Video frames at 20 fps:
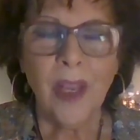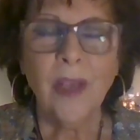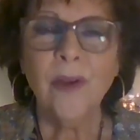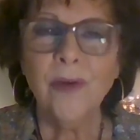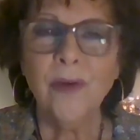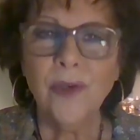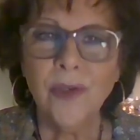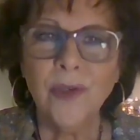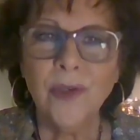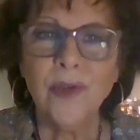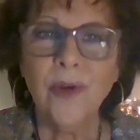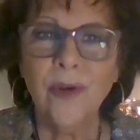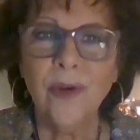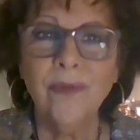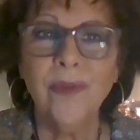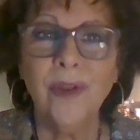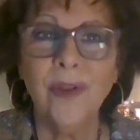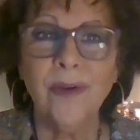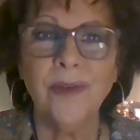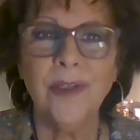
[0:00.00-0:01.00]
you
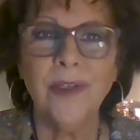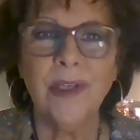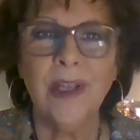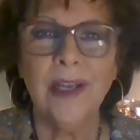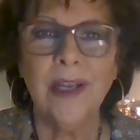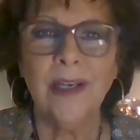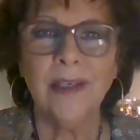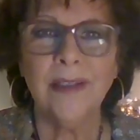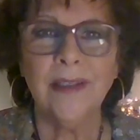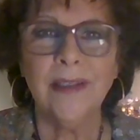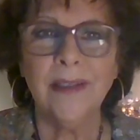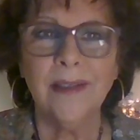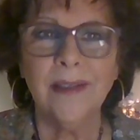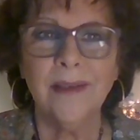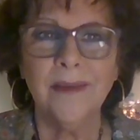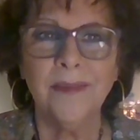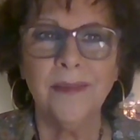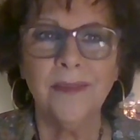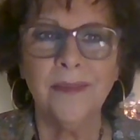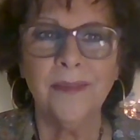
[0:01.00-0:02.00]
deserve those things.
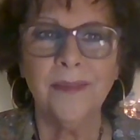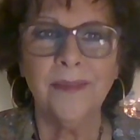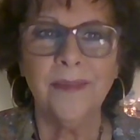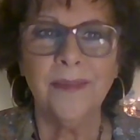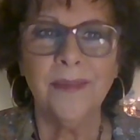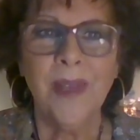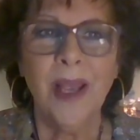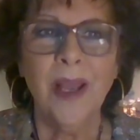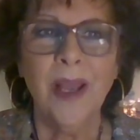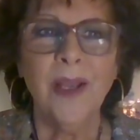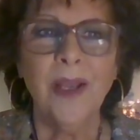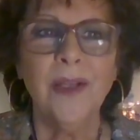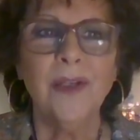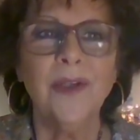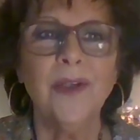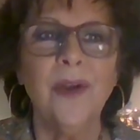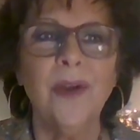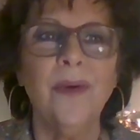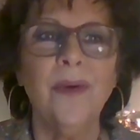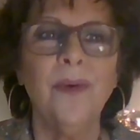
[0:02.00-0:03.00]

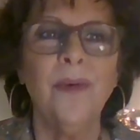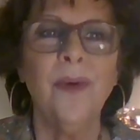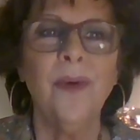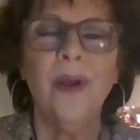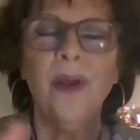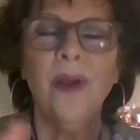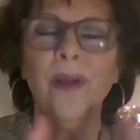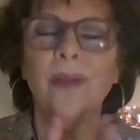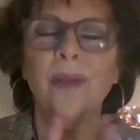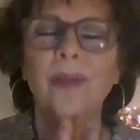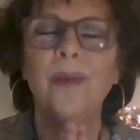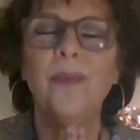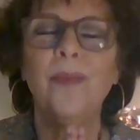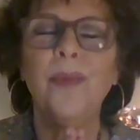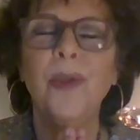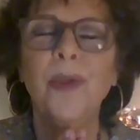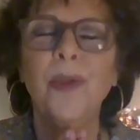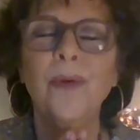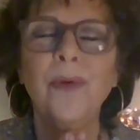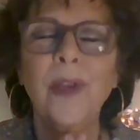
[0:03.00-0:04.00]
So the
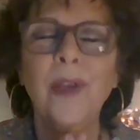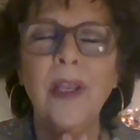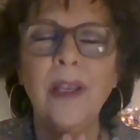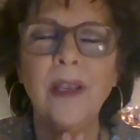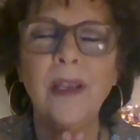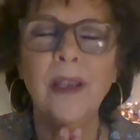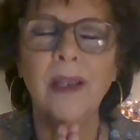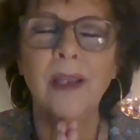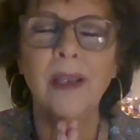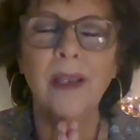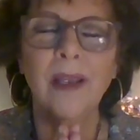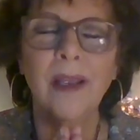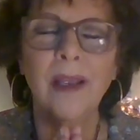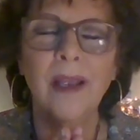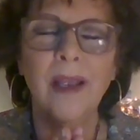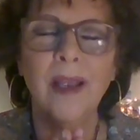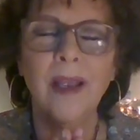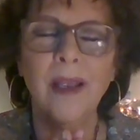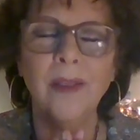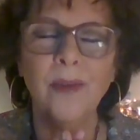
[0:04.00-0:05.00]
beauty
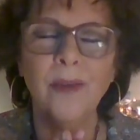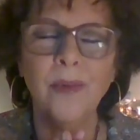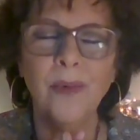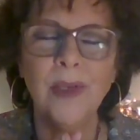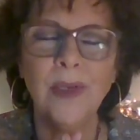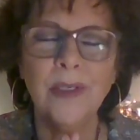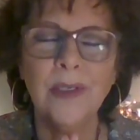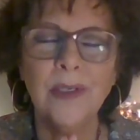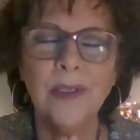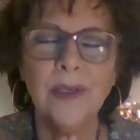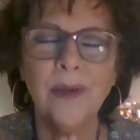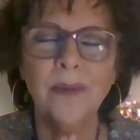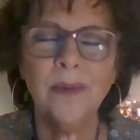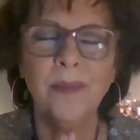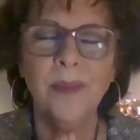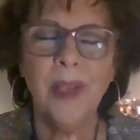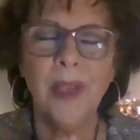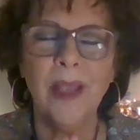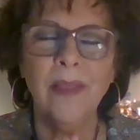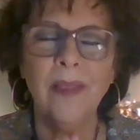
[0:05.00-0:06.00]
and the
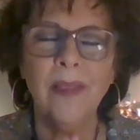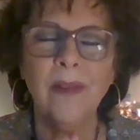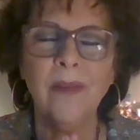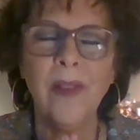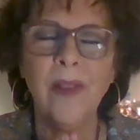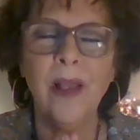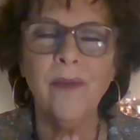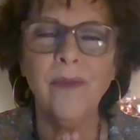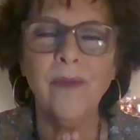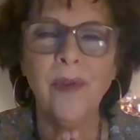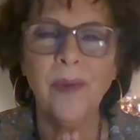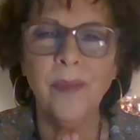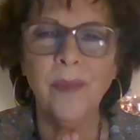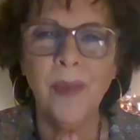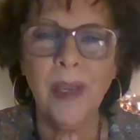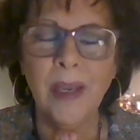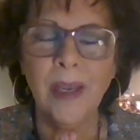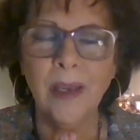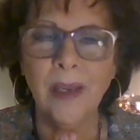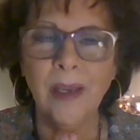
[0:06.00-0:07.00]
wisdom and the love in
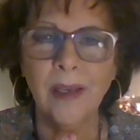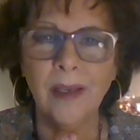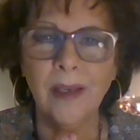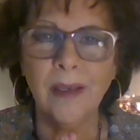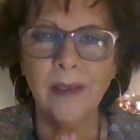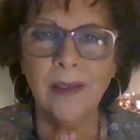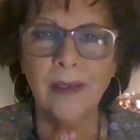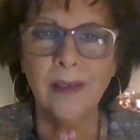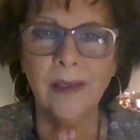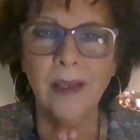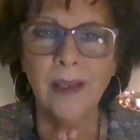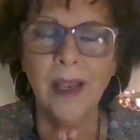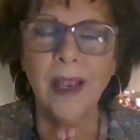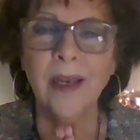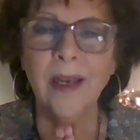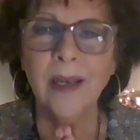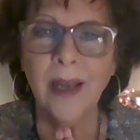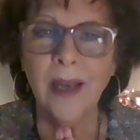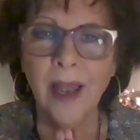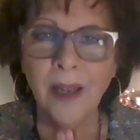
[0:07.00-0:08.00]
me
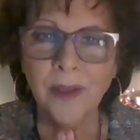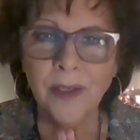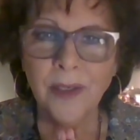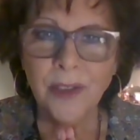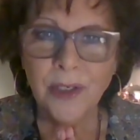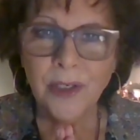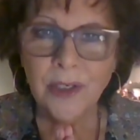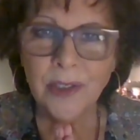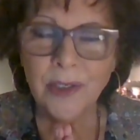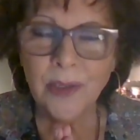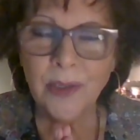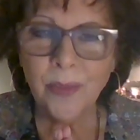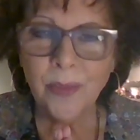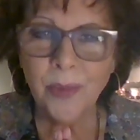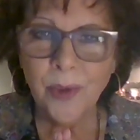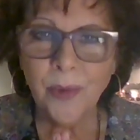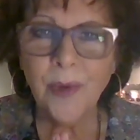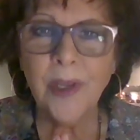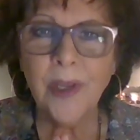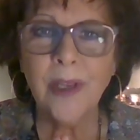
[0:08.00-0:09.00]
acknowledges the
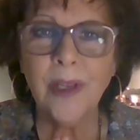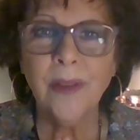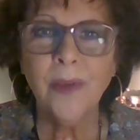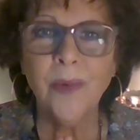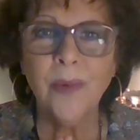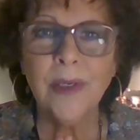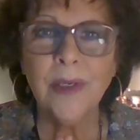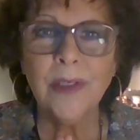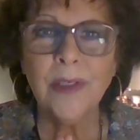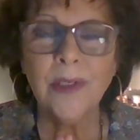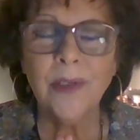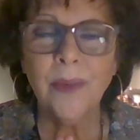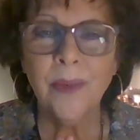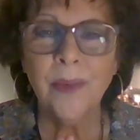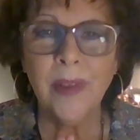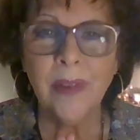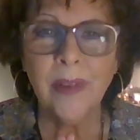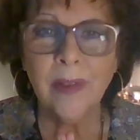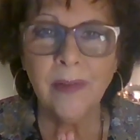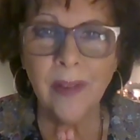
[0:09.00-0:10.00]
beauty and the wisdom
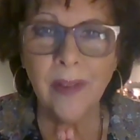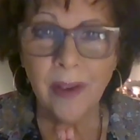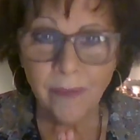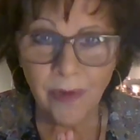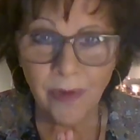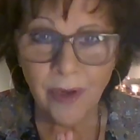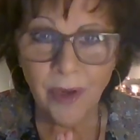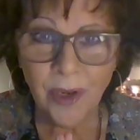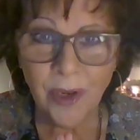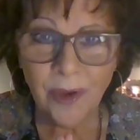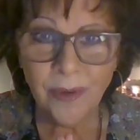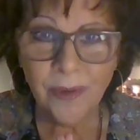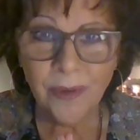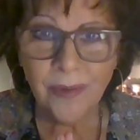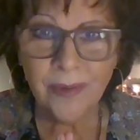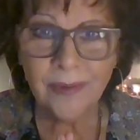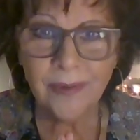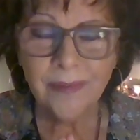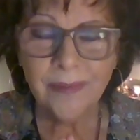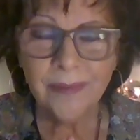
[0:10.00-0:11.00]
and the love in you.
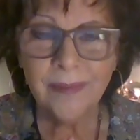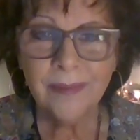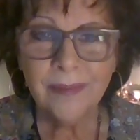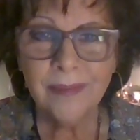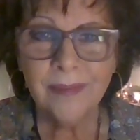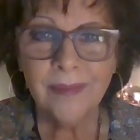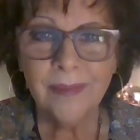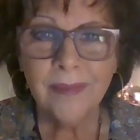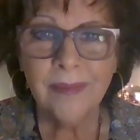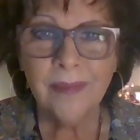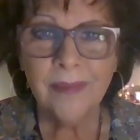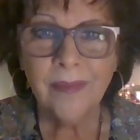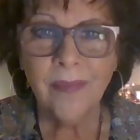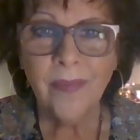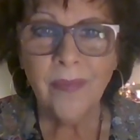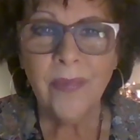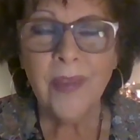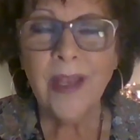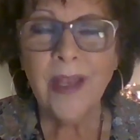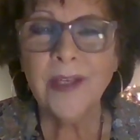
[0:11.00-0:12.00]

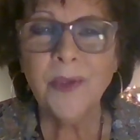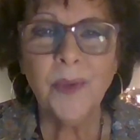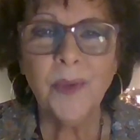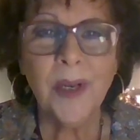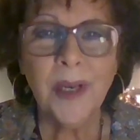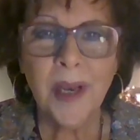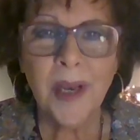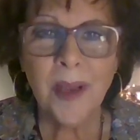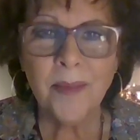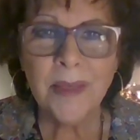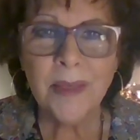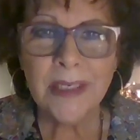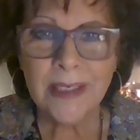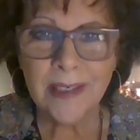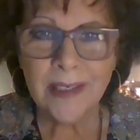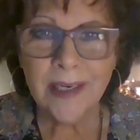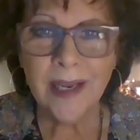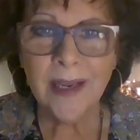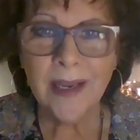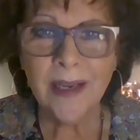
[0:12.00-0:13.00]
That's what
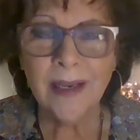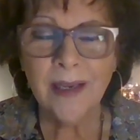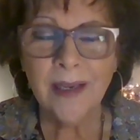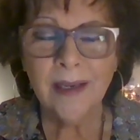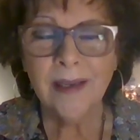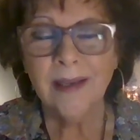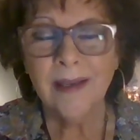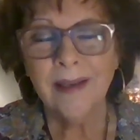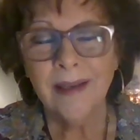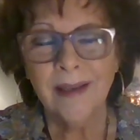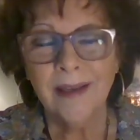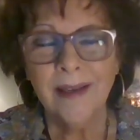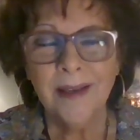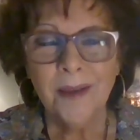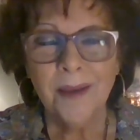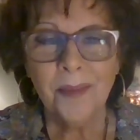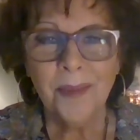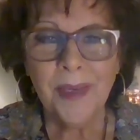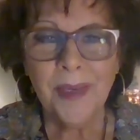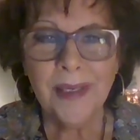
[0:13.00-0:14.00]
namaste
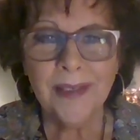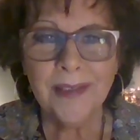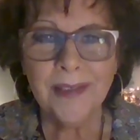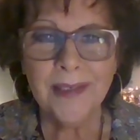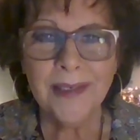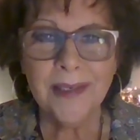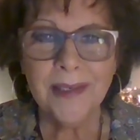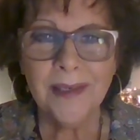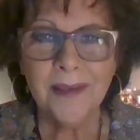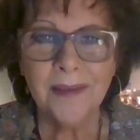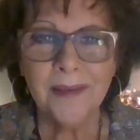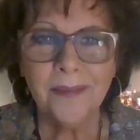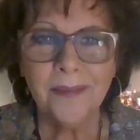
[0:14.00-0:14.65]
means.